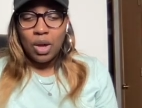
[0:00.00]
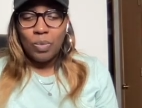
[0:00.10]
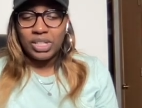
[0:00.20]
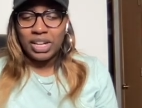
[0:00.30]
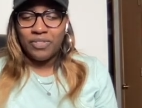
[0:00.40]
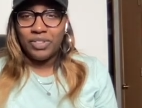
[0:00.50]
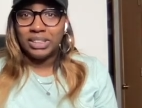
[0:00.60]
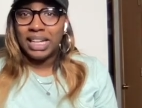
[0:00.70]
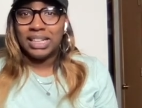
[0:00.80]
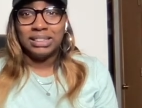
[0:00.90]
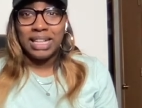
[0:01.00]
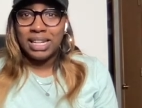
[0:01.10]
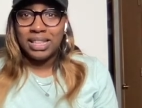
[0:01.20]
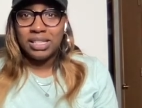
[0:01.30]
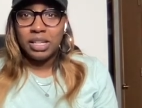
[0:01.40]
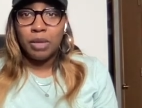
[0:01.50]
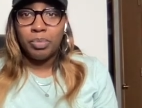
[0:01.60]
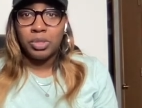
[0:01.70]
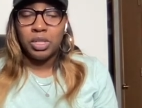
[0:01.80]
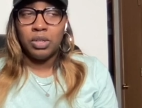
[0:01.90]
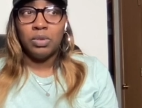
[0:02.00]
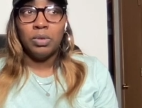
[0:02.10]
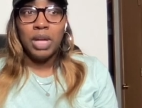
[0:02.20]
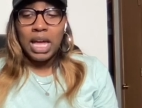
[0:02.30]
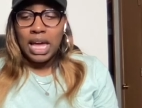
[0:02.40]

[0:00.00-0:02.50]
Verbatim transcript: which I feel like a lot of these couples do.